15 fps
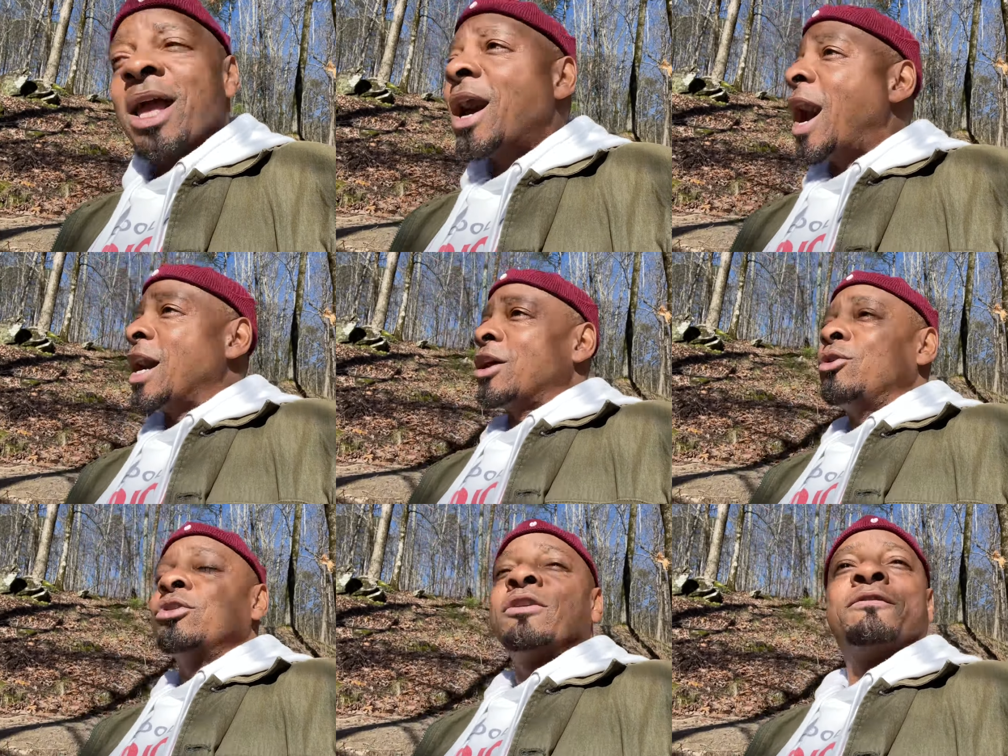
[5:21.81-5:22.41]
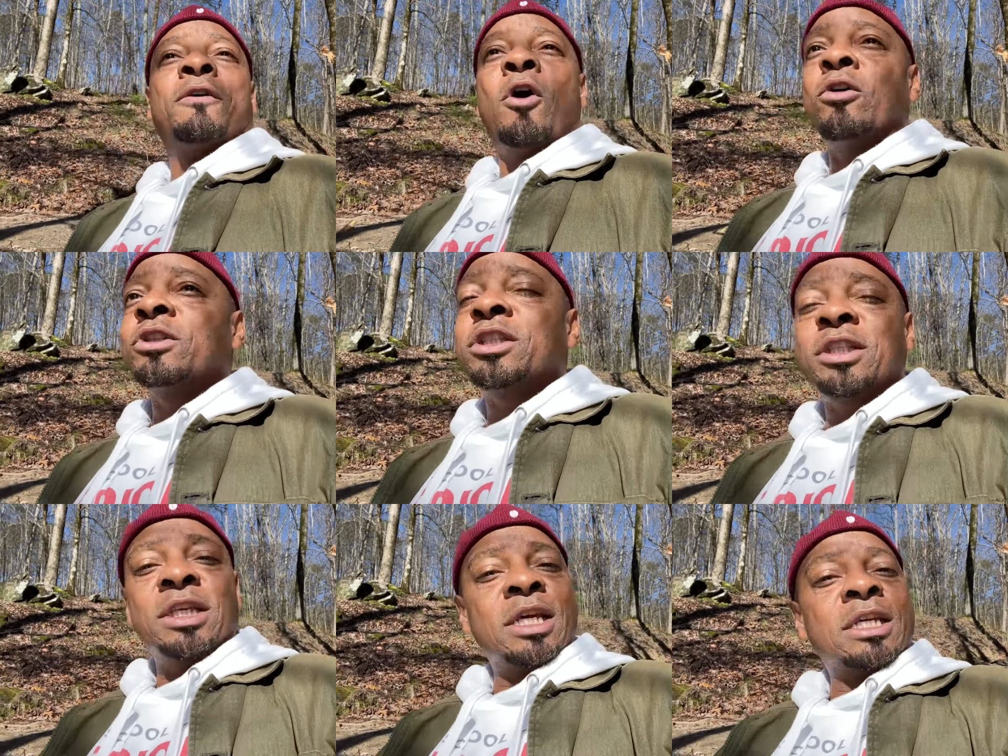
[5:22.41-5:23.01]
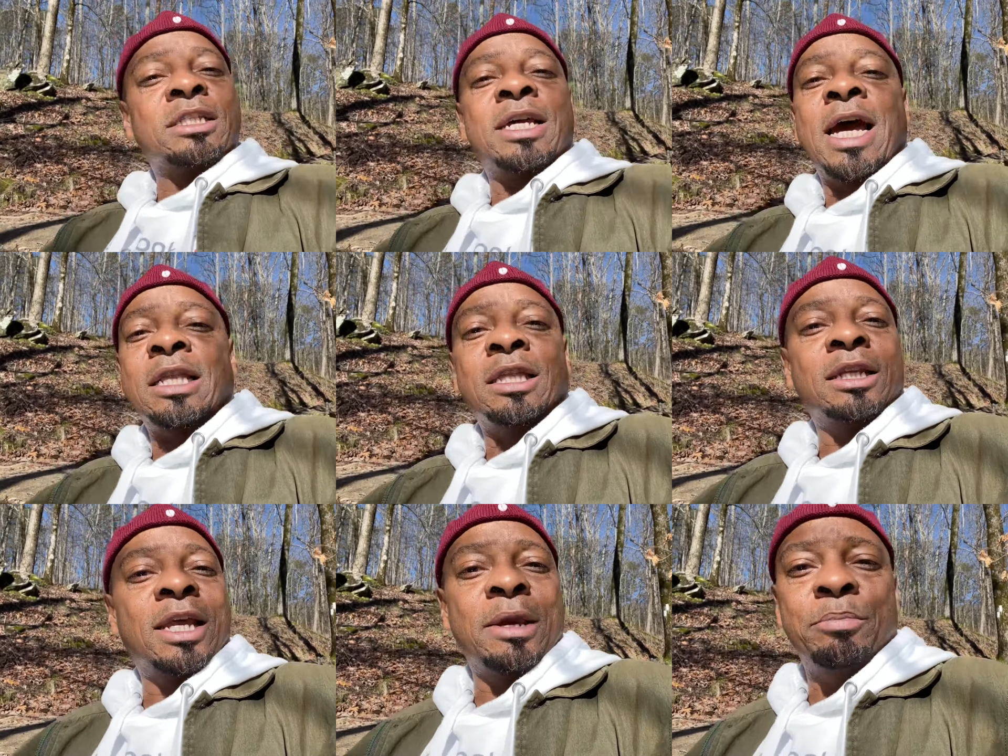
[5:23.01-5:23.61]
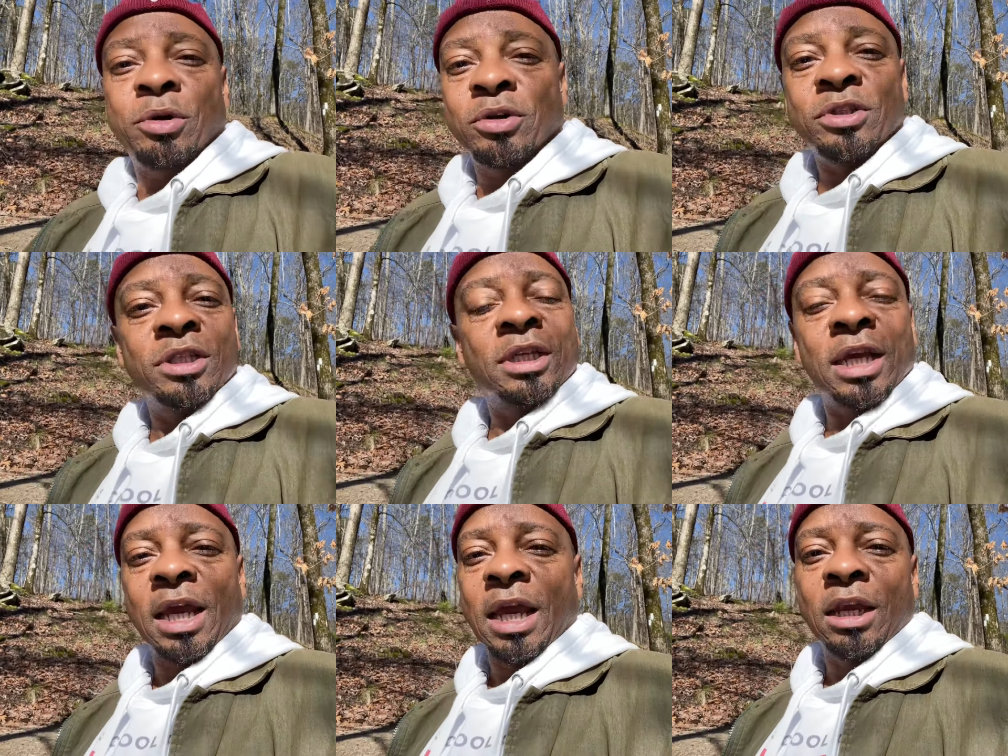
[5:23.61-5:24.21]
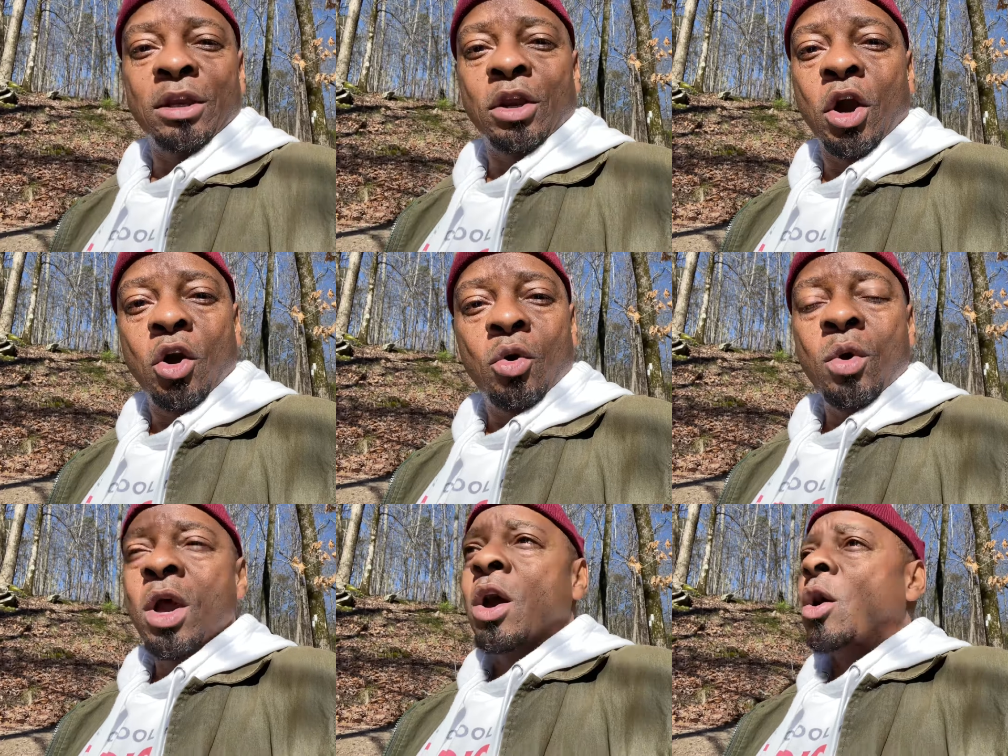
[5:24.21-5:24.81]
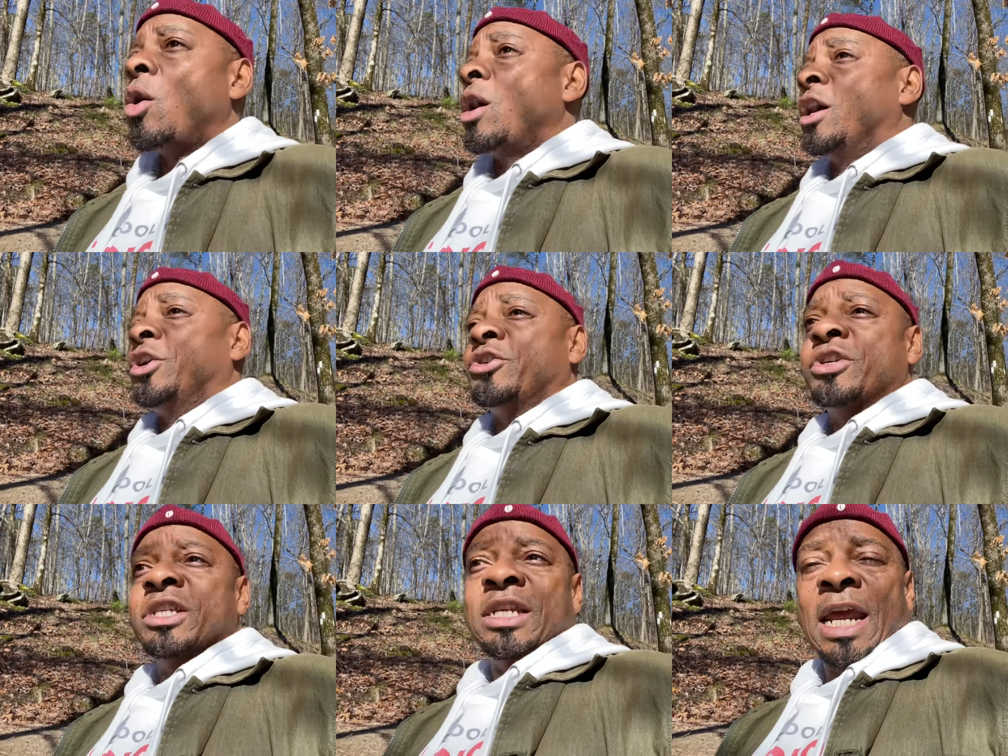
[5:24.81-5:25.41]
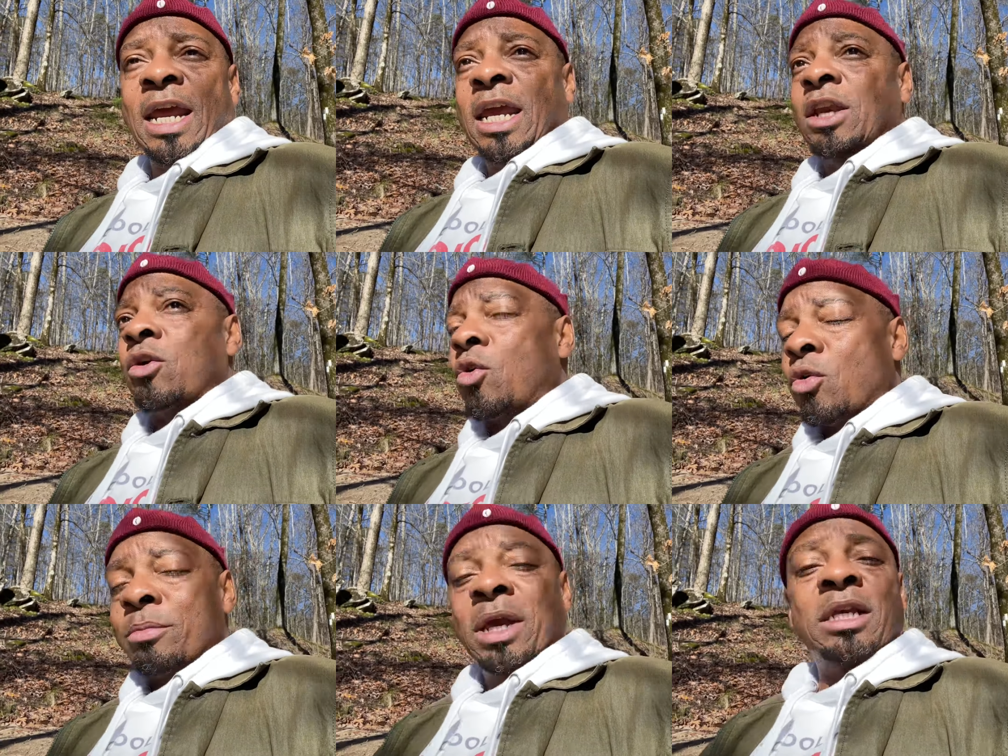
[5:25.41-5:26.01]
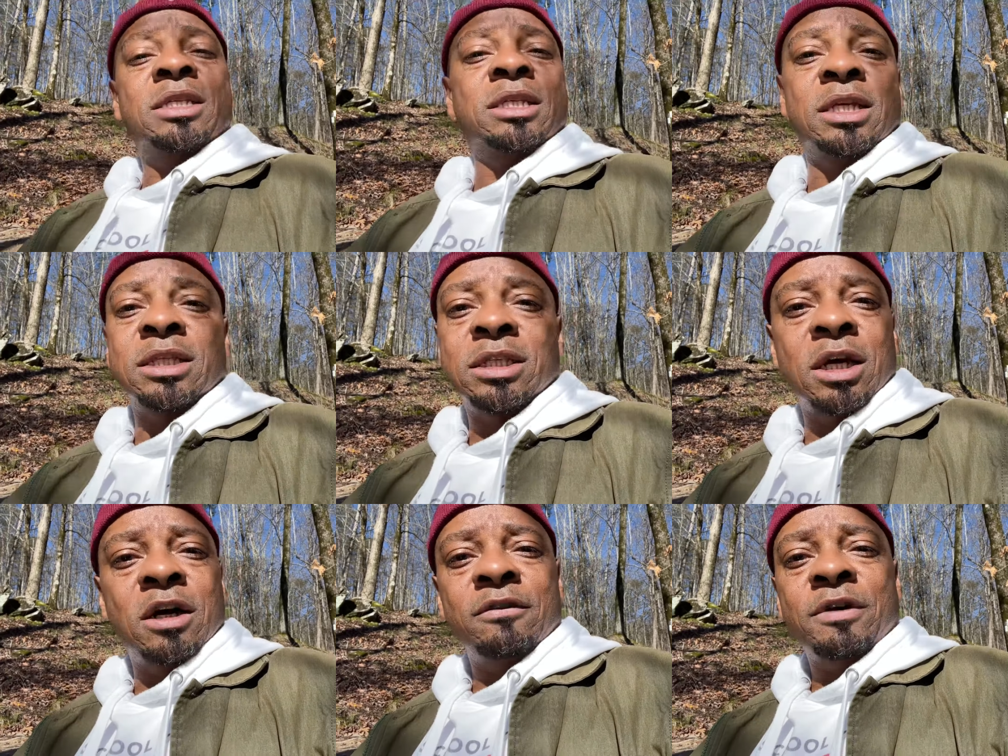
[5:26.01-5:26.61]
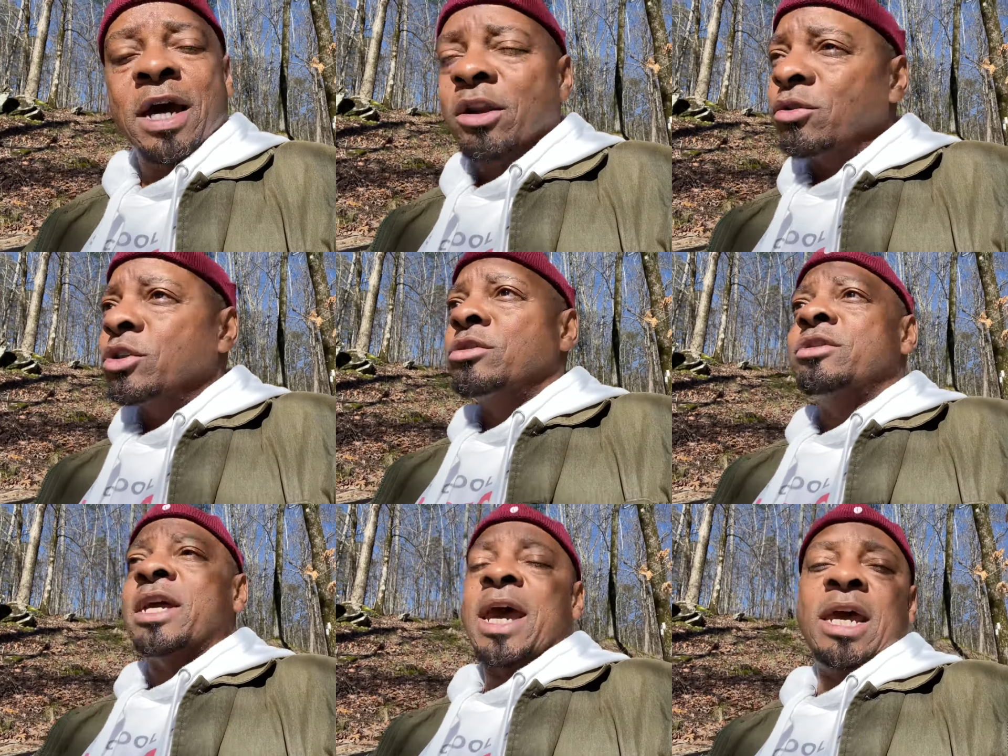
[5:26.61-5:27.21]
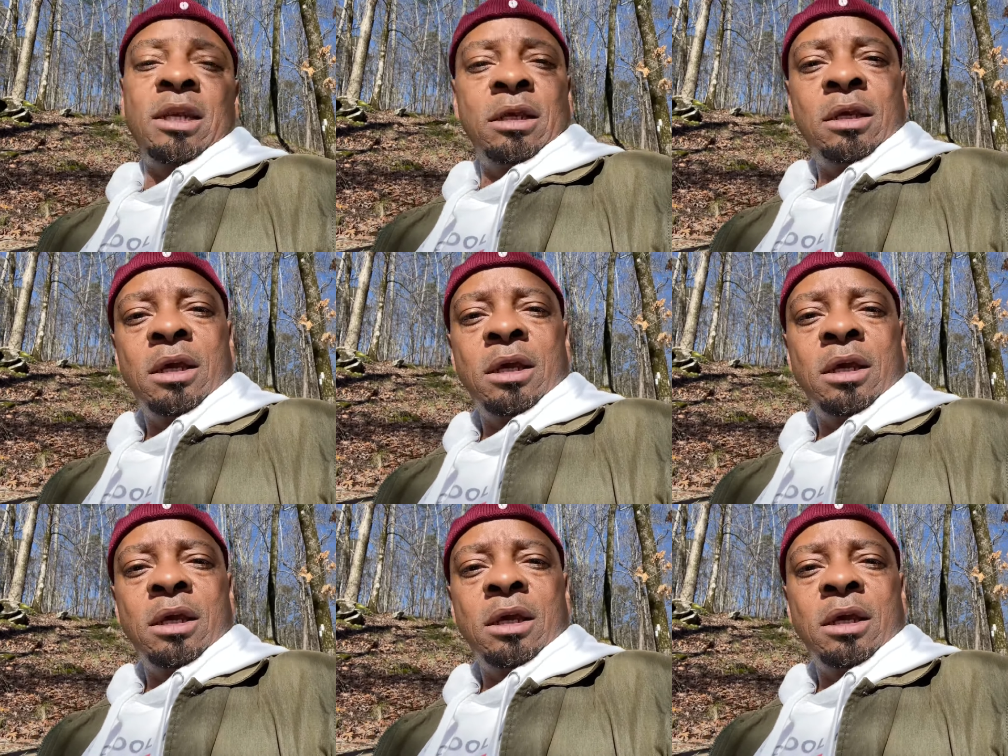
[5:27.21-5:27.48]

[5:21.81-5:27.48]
I don't divulge things that the layperson can't know, understand, or make sense of. I don't do that.